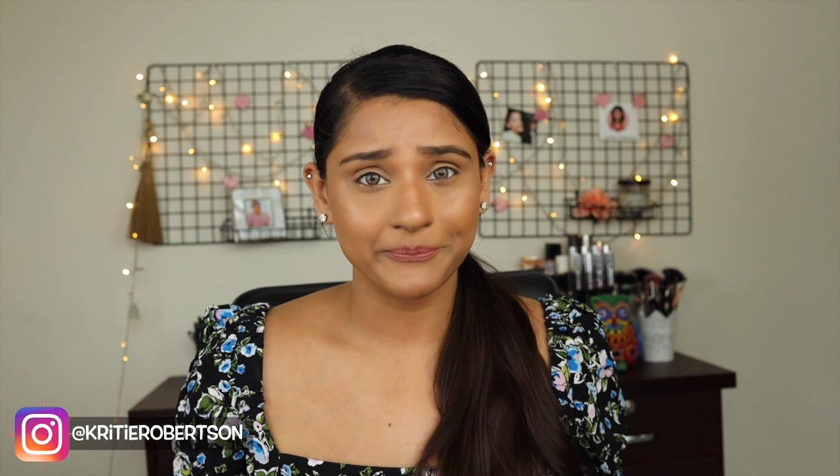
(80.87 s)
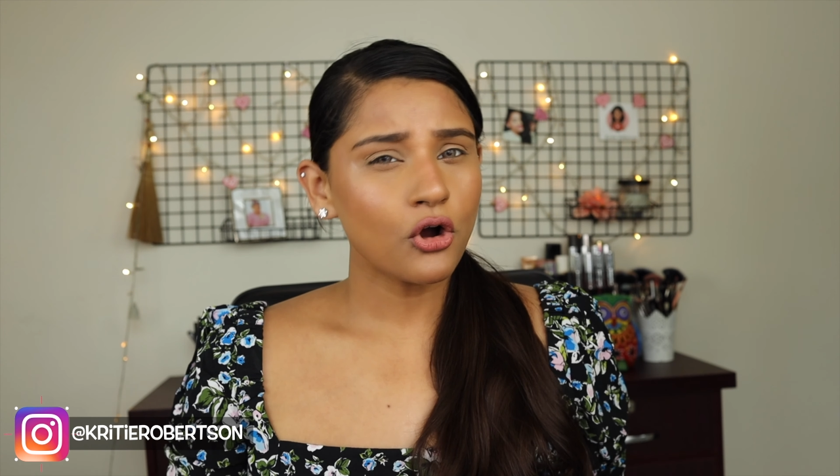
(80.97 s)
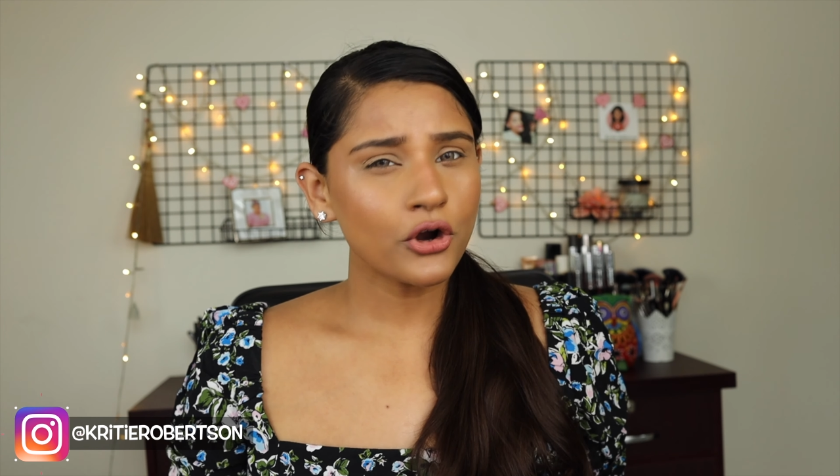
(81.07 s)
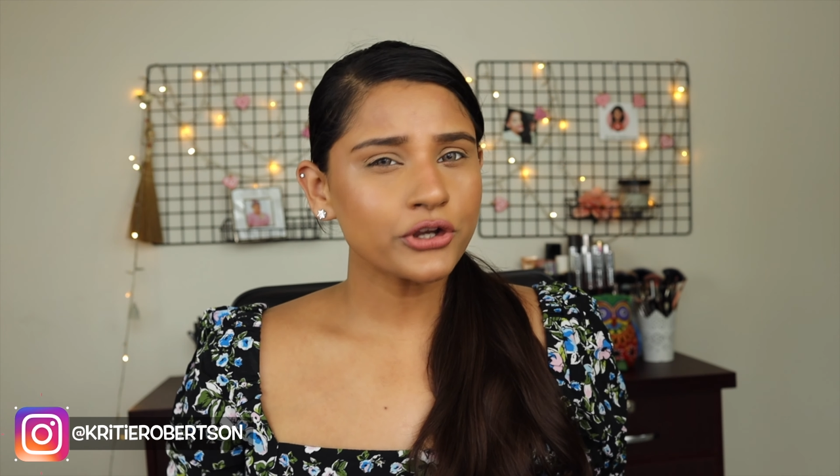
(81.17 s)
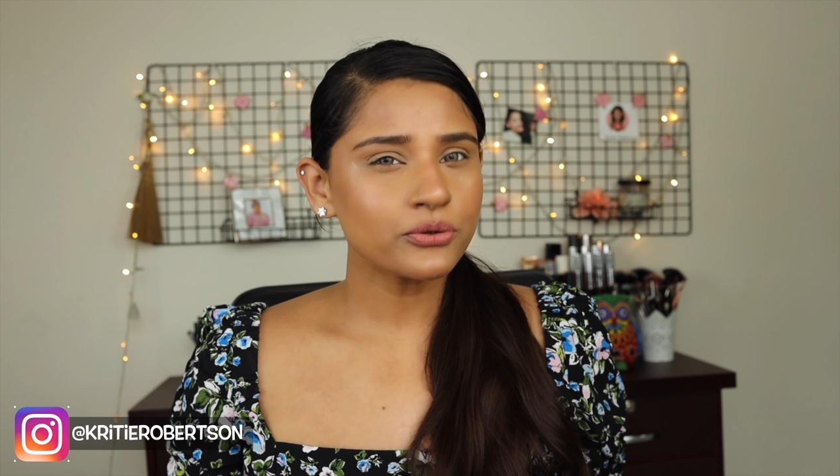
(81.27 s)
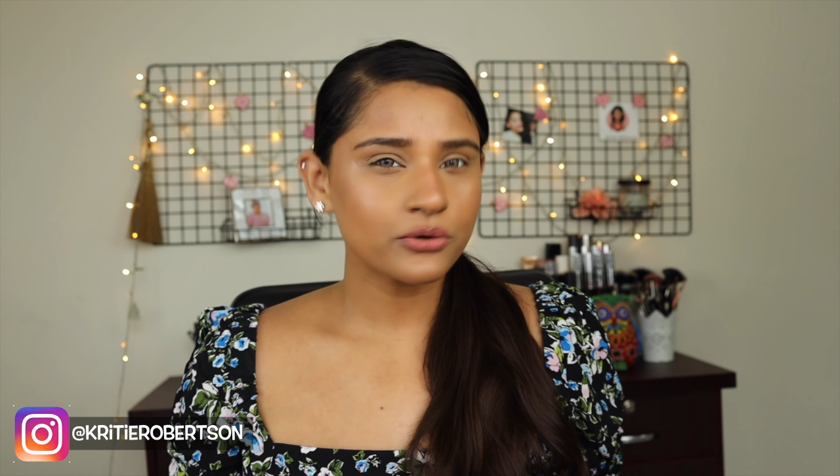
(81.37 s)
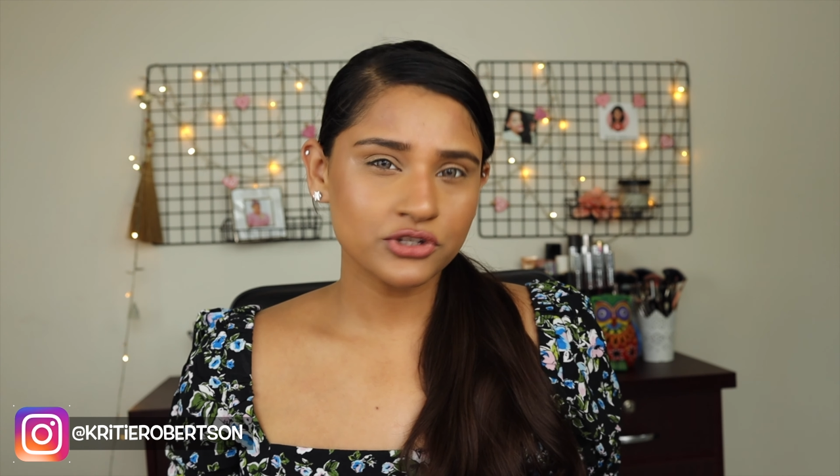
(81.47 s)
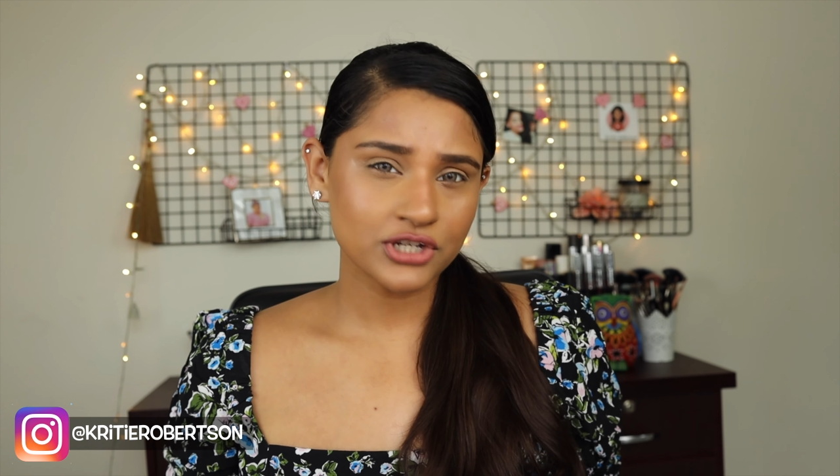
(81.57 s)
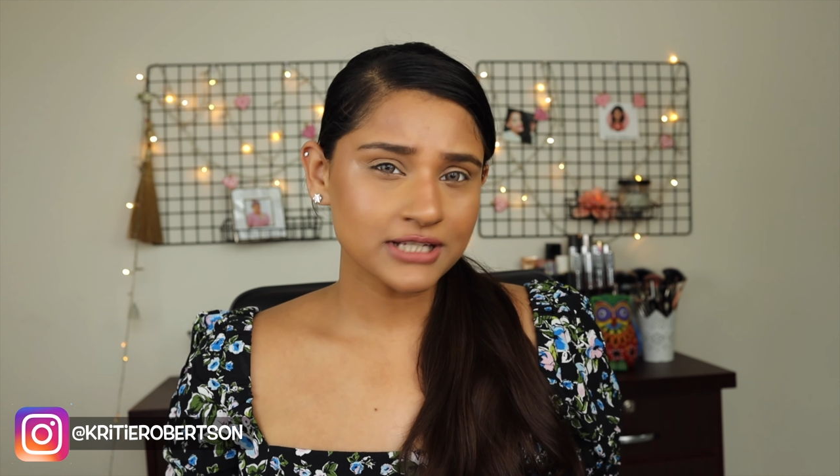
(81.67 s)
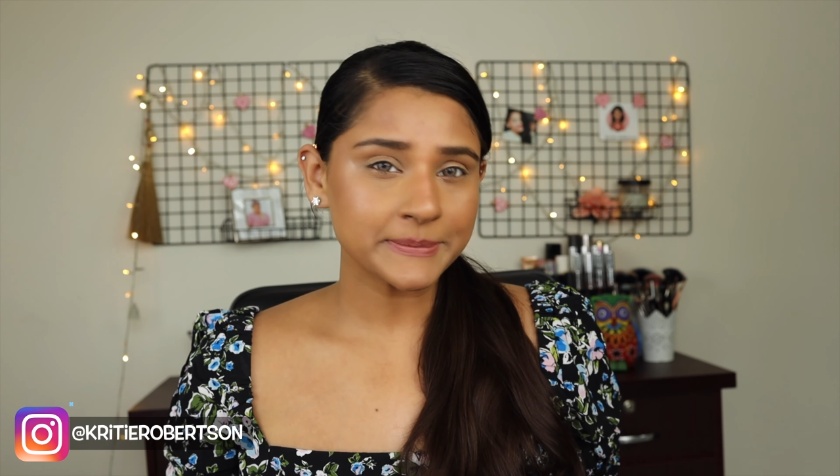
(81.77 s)
Or you could
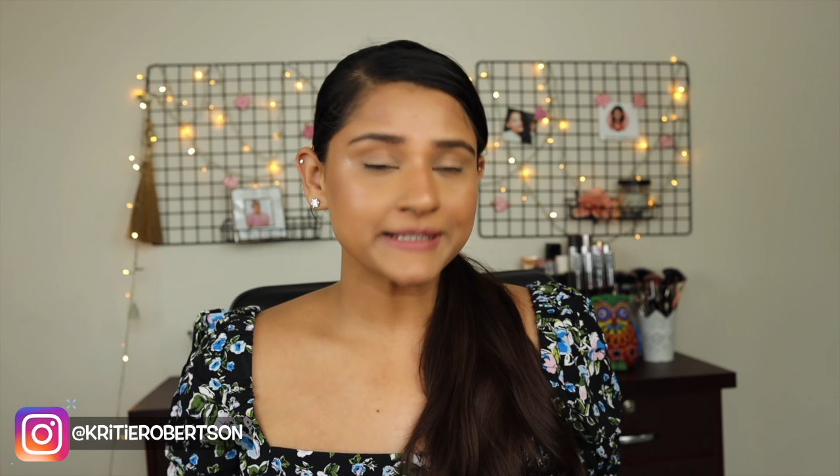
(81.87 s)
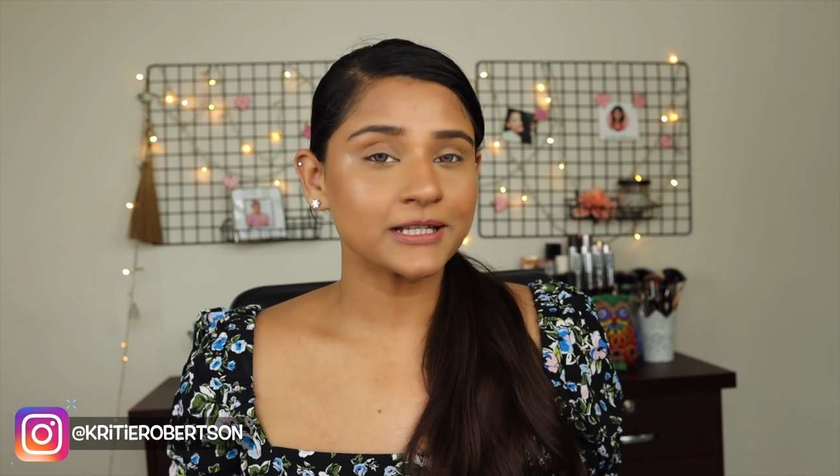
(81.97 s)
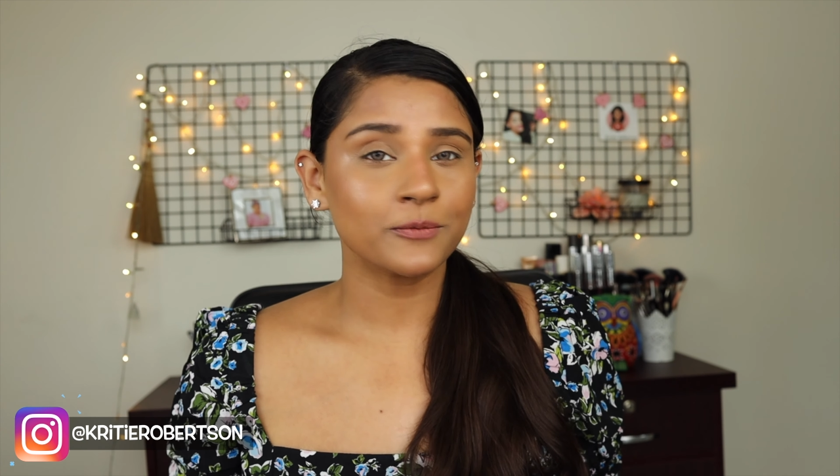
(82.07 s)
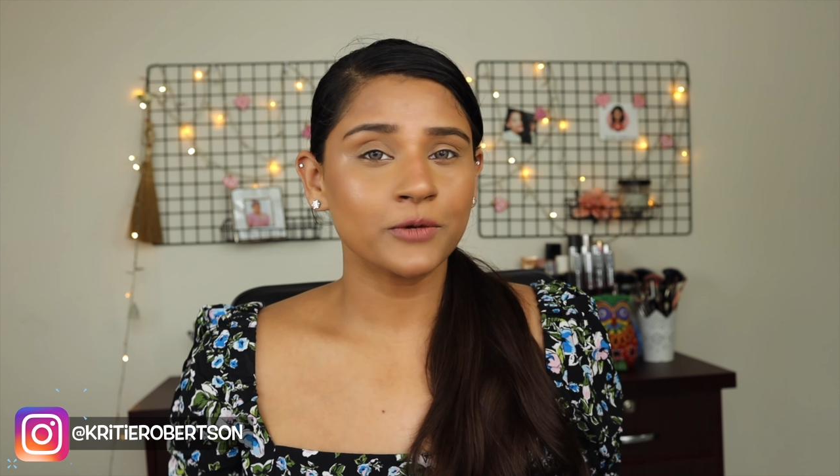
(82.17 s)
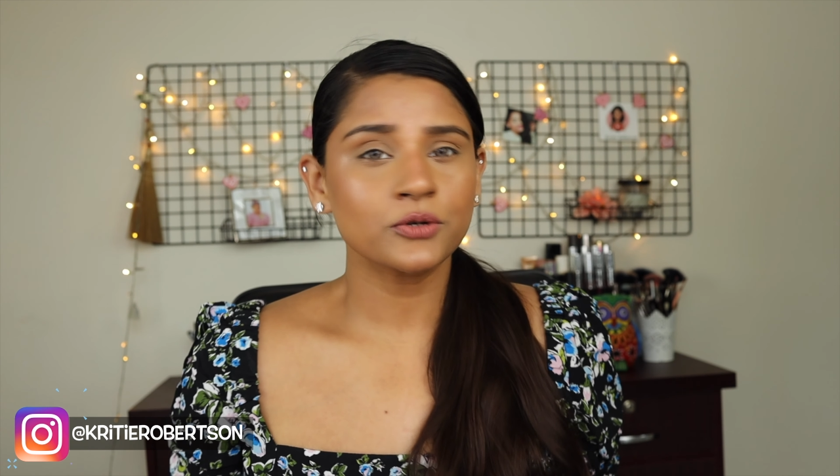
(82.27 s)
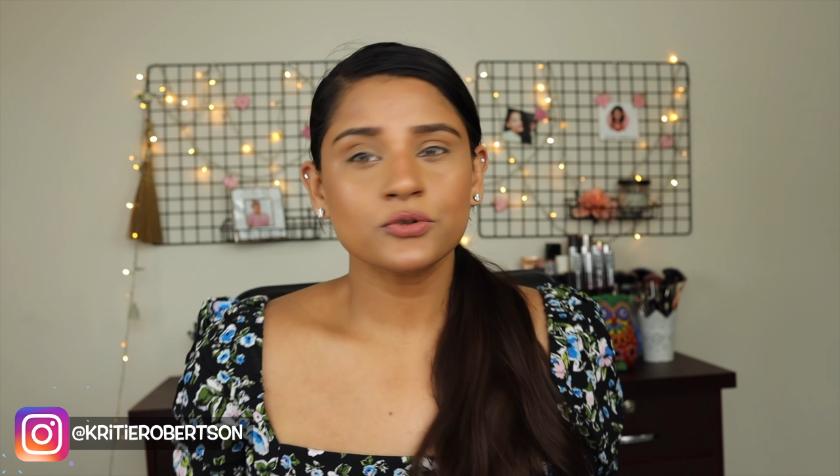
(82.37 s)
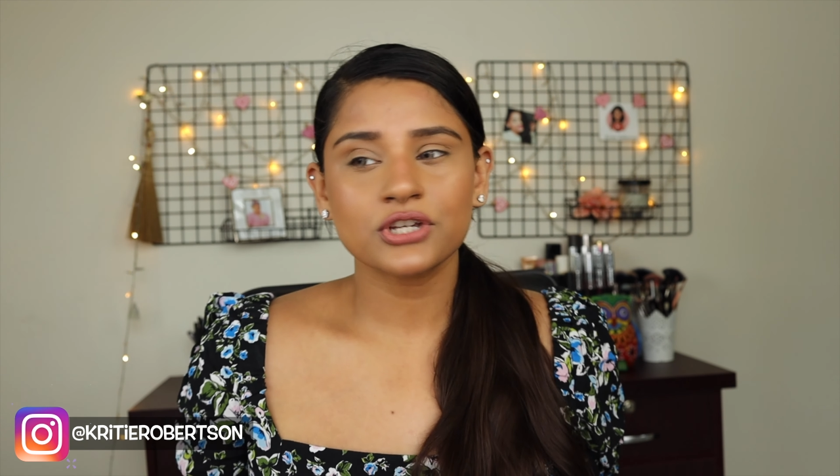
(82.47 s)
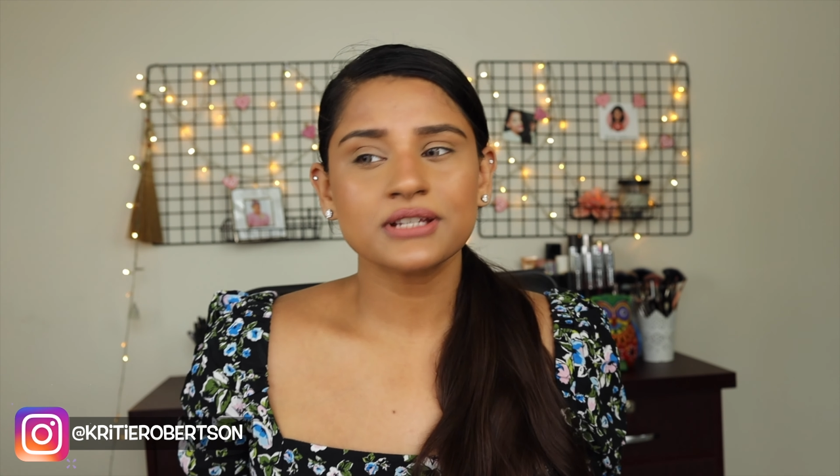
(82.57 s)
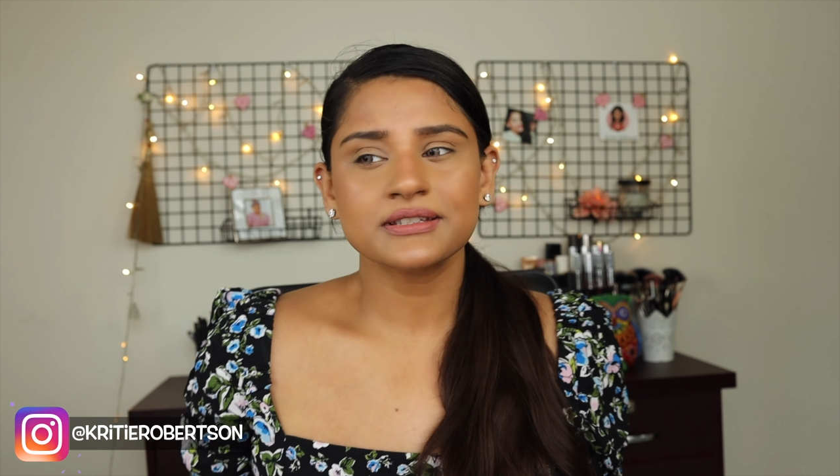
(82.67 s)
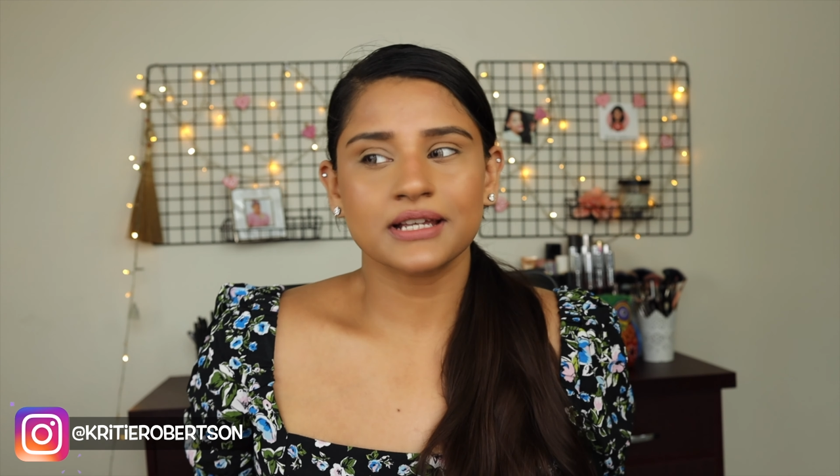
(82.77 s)
just be someone who
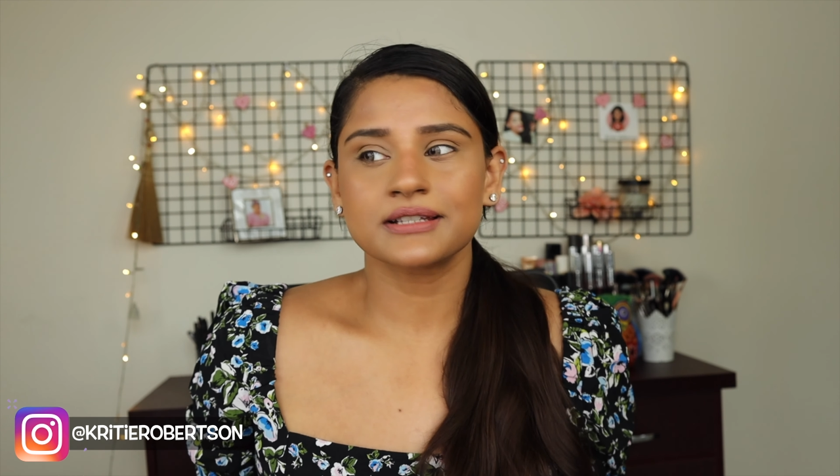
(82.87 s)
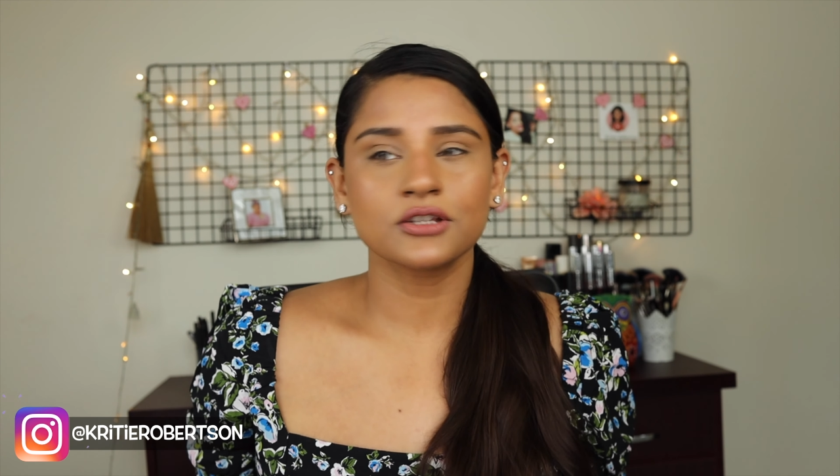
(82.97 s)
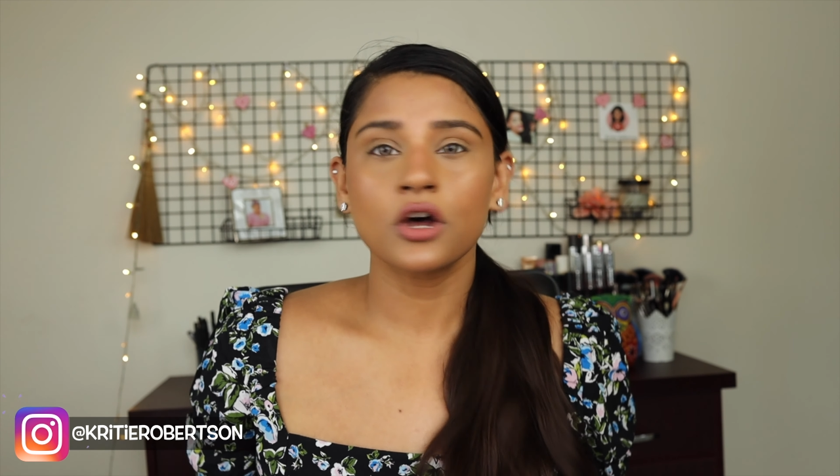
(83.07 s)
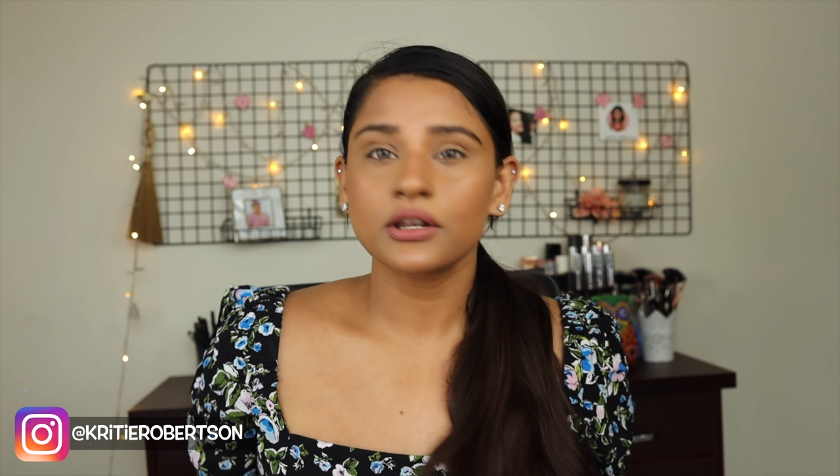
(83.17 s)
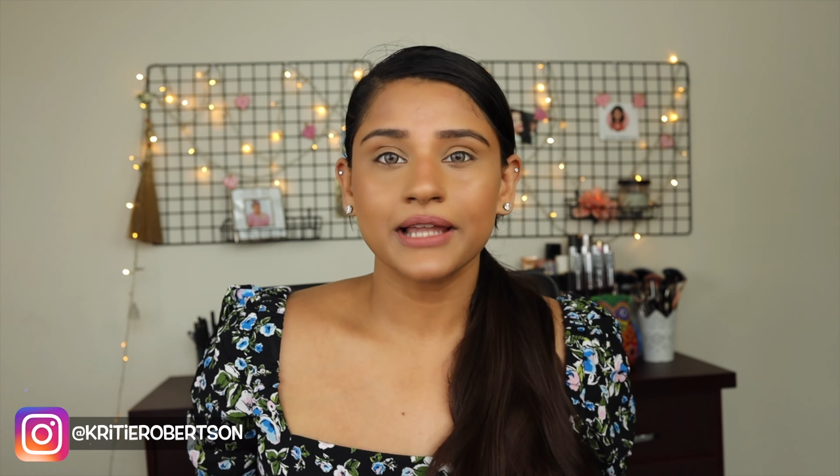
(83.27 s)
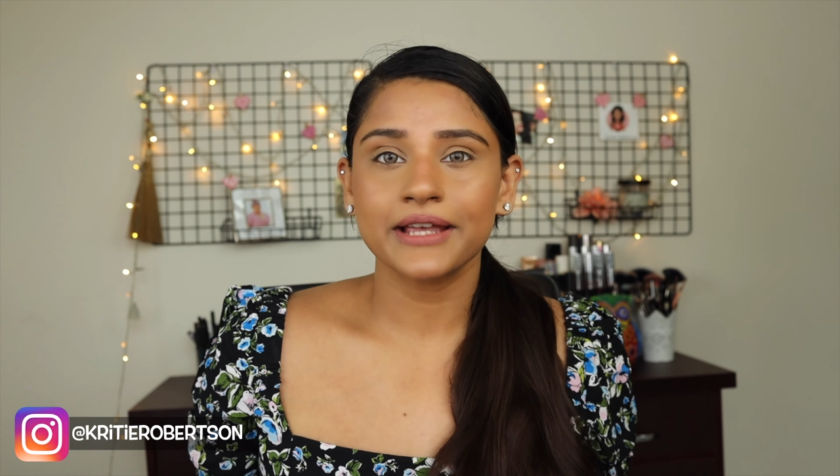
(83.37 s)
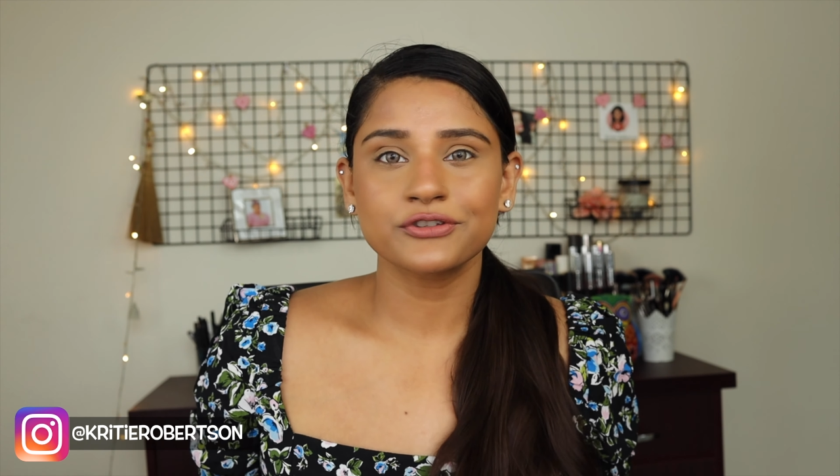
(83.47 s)
just does not like